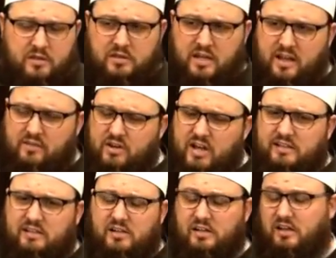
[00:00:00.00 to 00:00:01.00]
they have
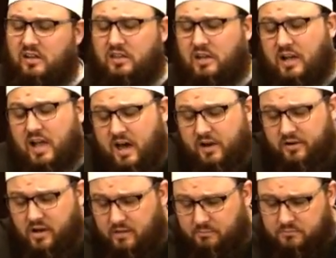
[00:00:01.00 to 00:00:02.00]
not done anything
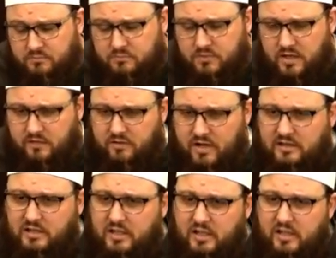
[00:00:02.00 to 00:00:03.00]
haram, they have
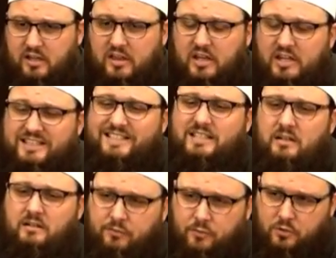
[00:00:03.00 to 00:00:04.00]
not done anything
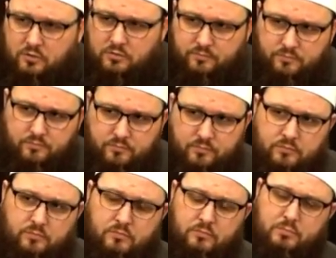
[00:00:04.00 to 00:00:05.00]
sinful
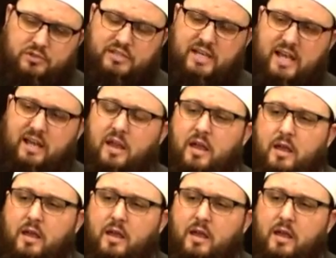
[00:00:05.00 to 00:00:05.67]
per se.